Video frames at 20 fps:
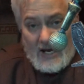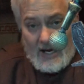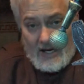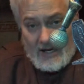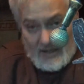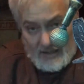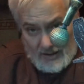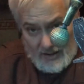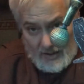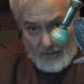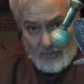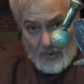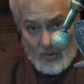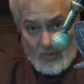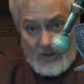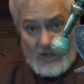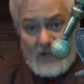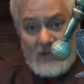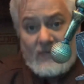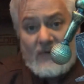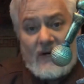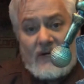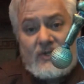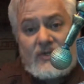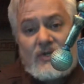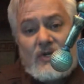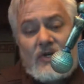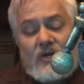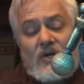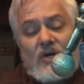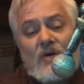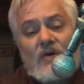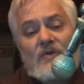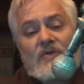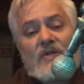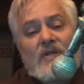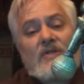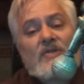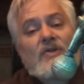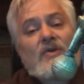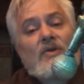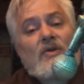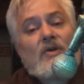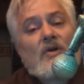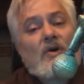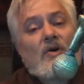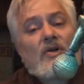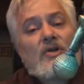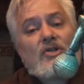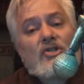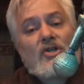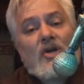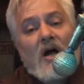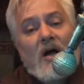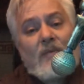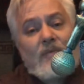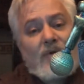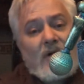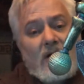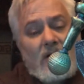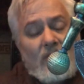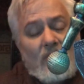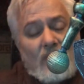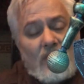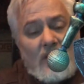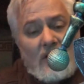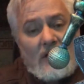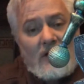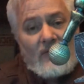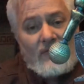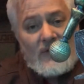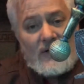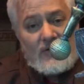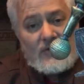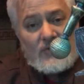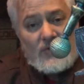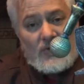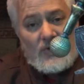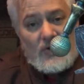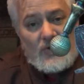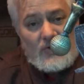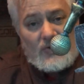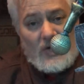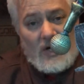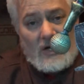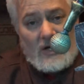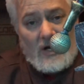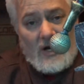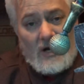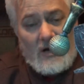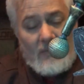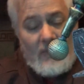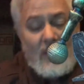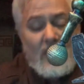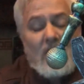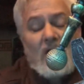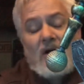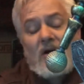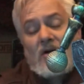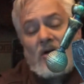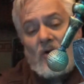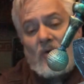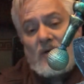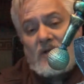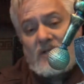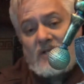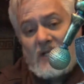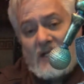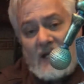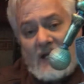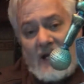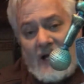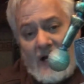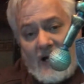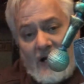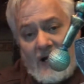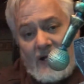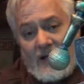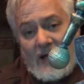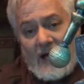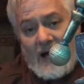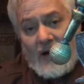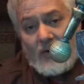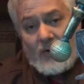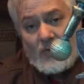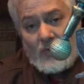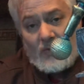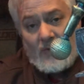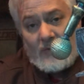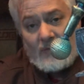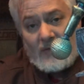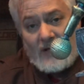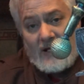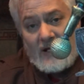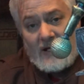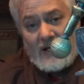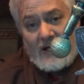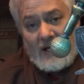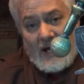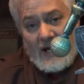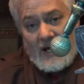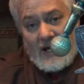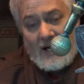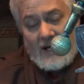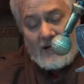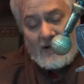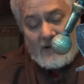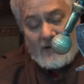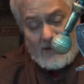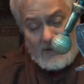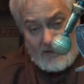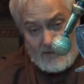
at O'Neill FX Studios. And so you go to shop.o'neillfxstudios.com, go into the Outer Rim League, and